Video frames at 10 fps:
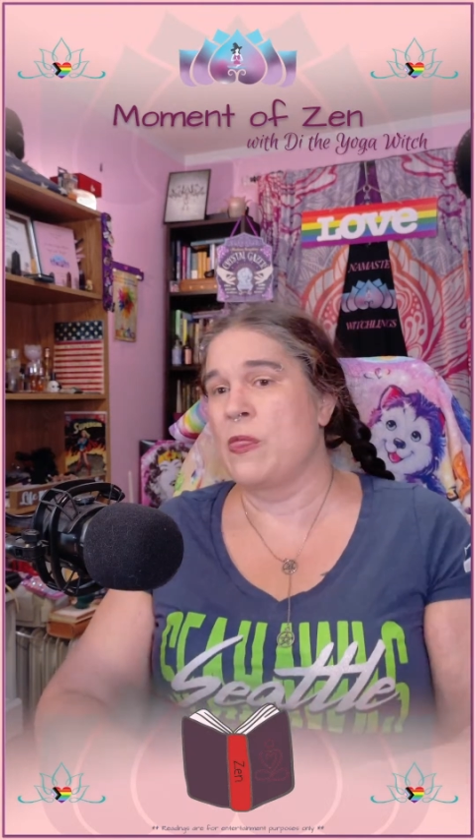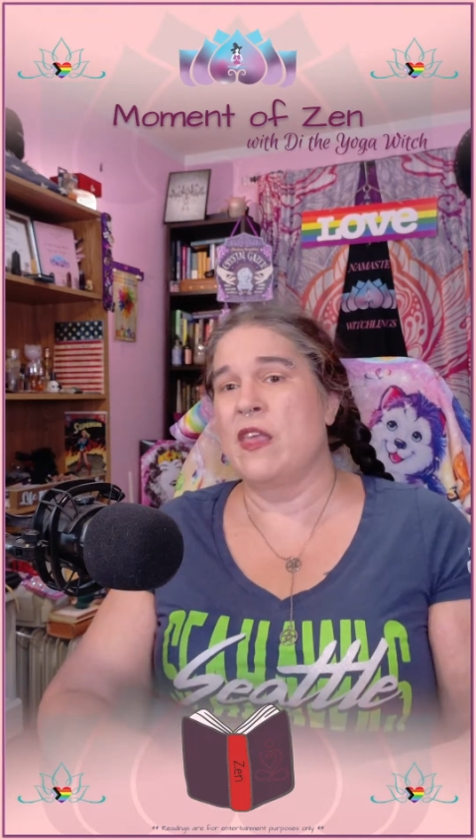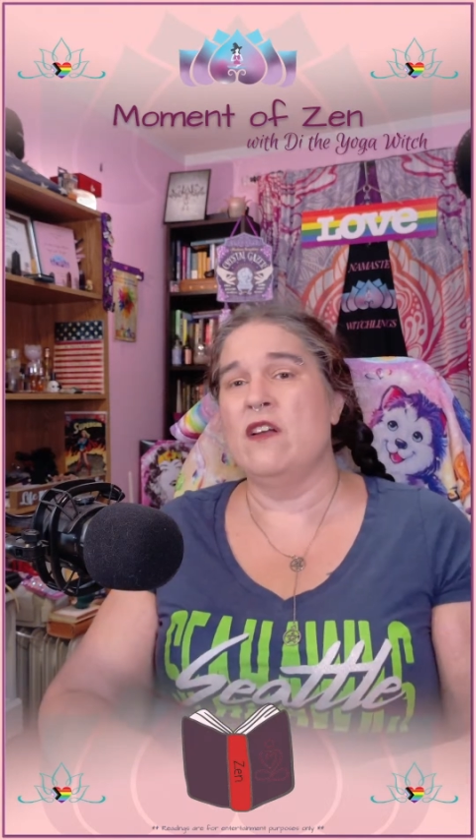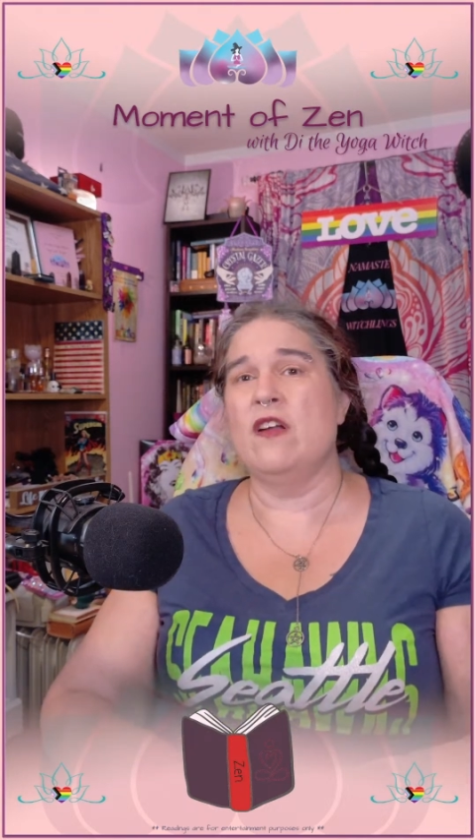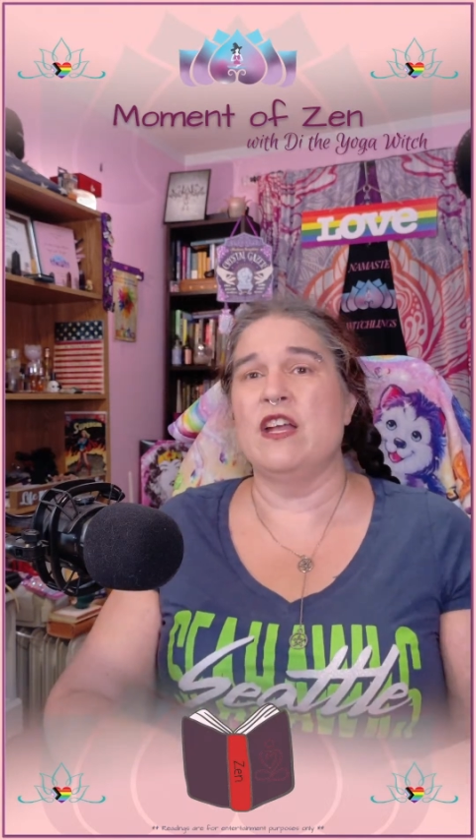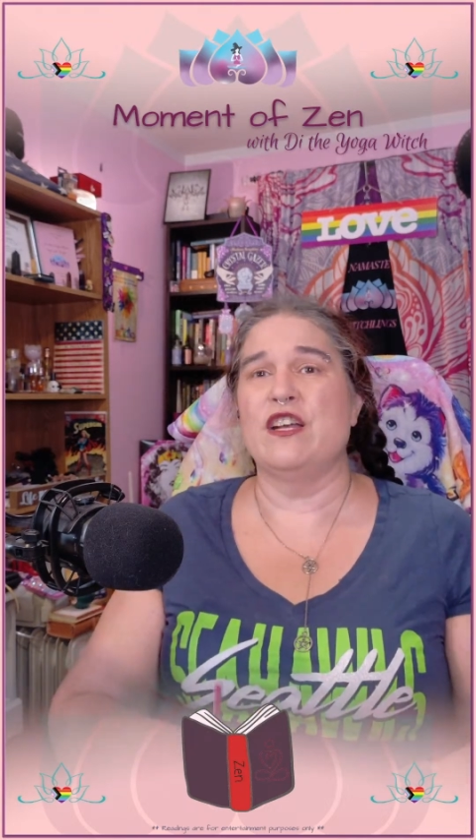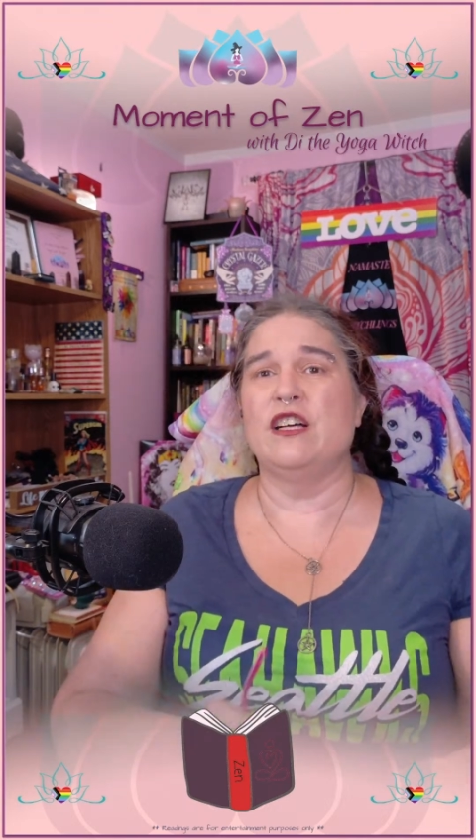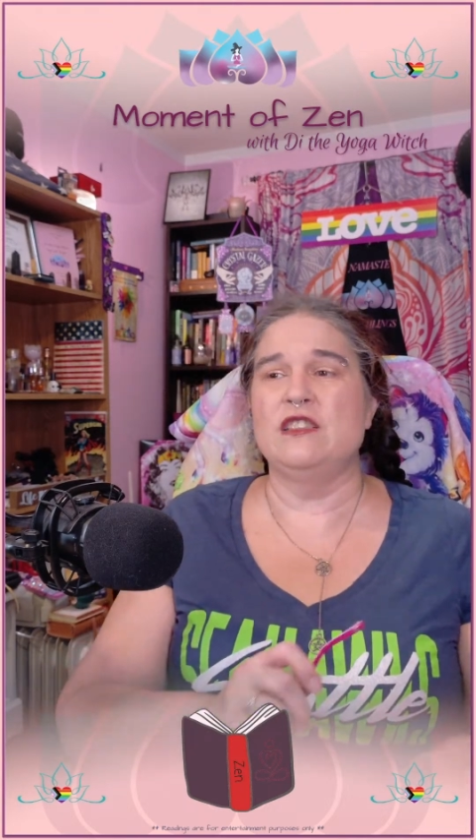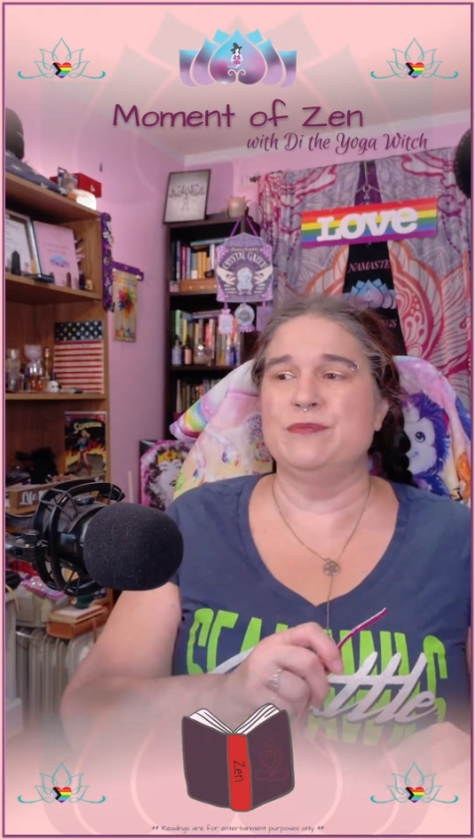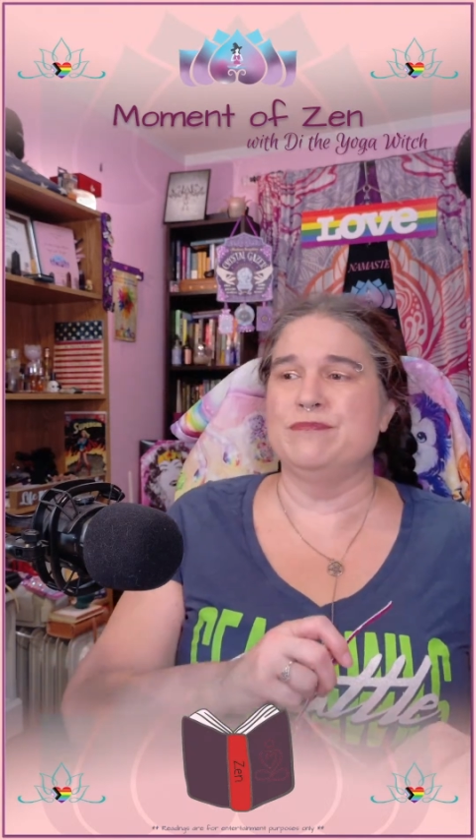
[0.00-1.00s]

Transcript: All right, y'all.